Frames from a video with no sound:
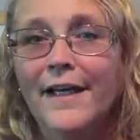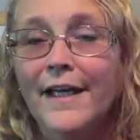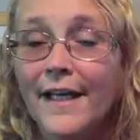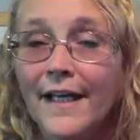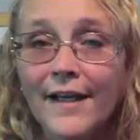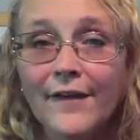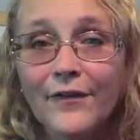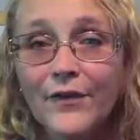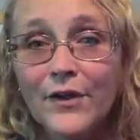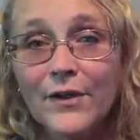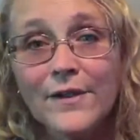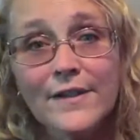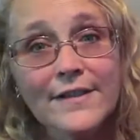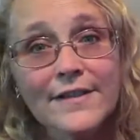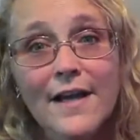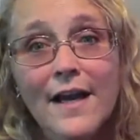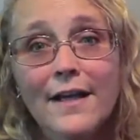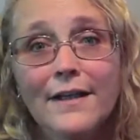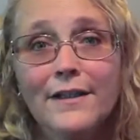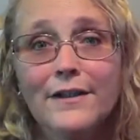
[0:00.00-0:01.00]
If you
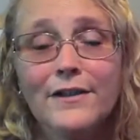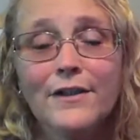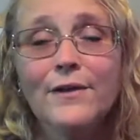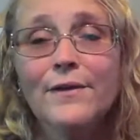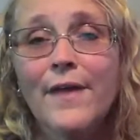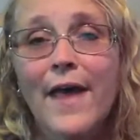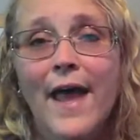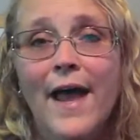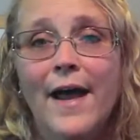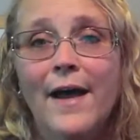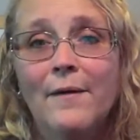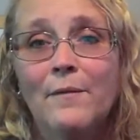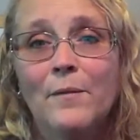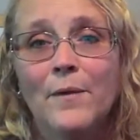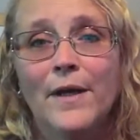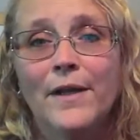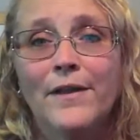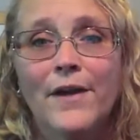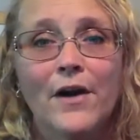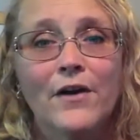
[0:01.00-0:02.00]
decide to do that
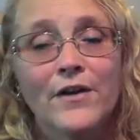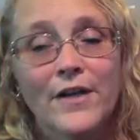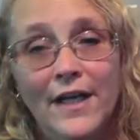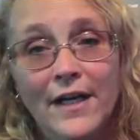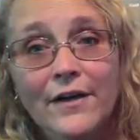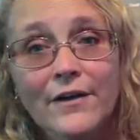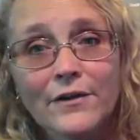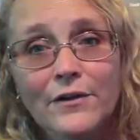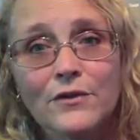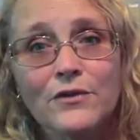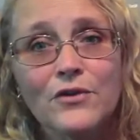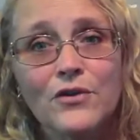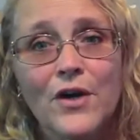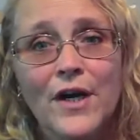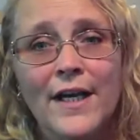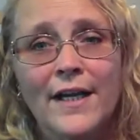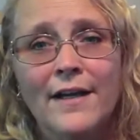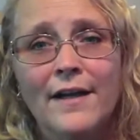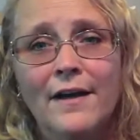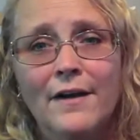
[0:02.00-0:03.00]
with our character
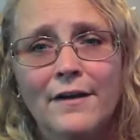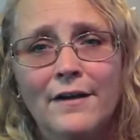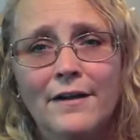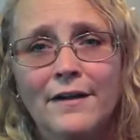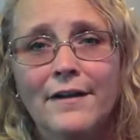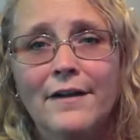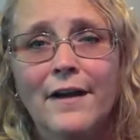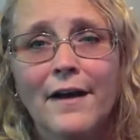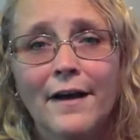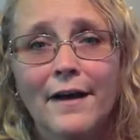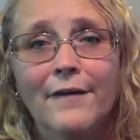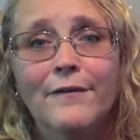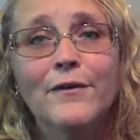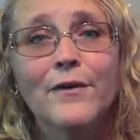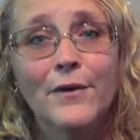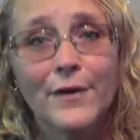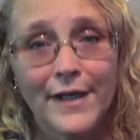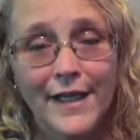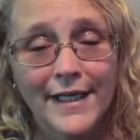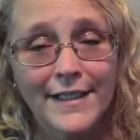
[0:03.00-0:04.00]
trait of
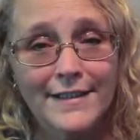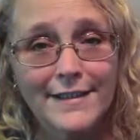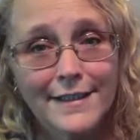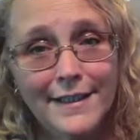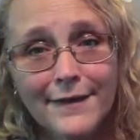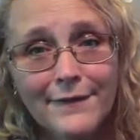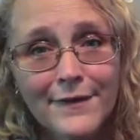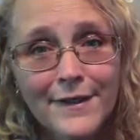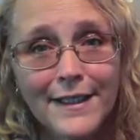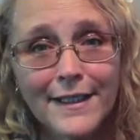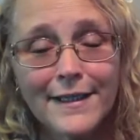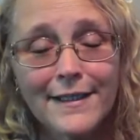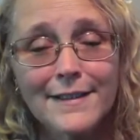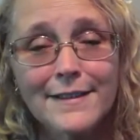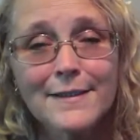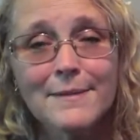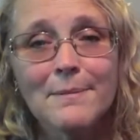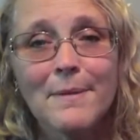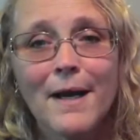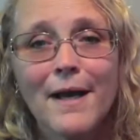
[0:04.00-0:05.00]
creativity
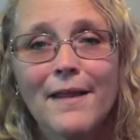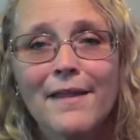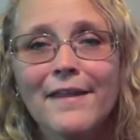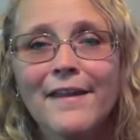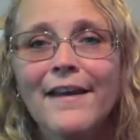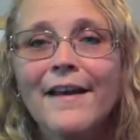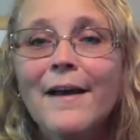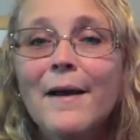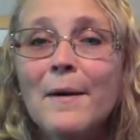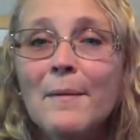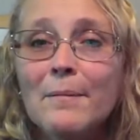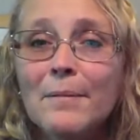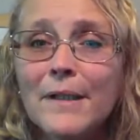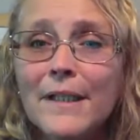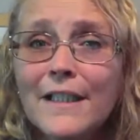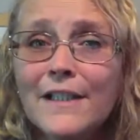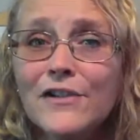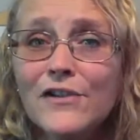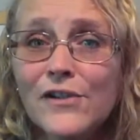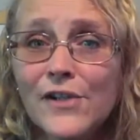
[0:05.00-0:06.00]
this month,
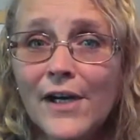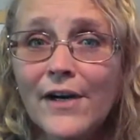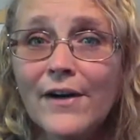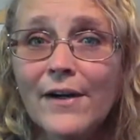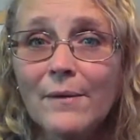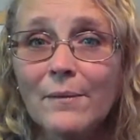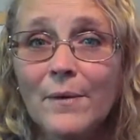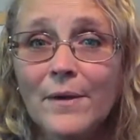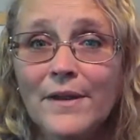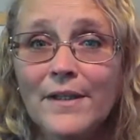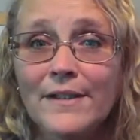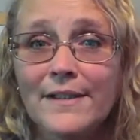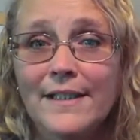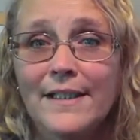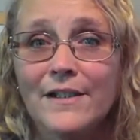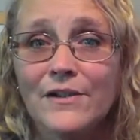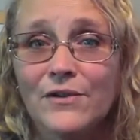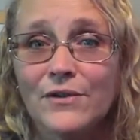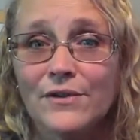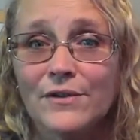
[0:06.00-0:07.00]
please share it with the
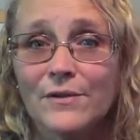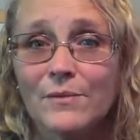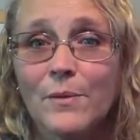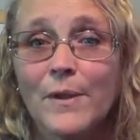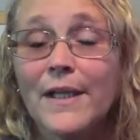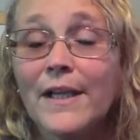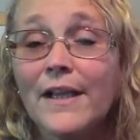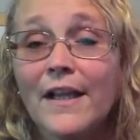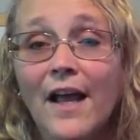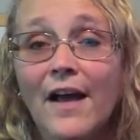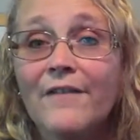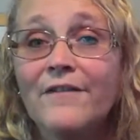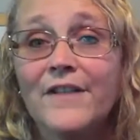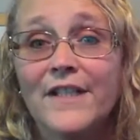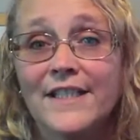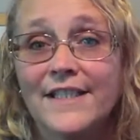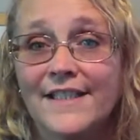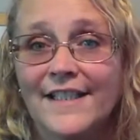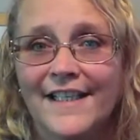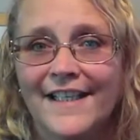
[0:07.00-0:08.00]
teachers. We'd love
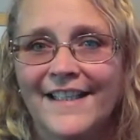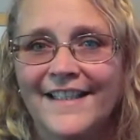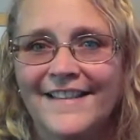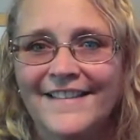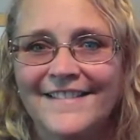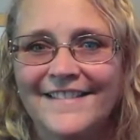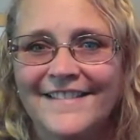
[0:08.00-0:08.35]
to see it.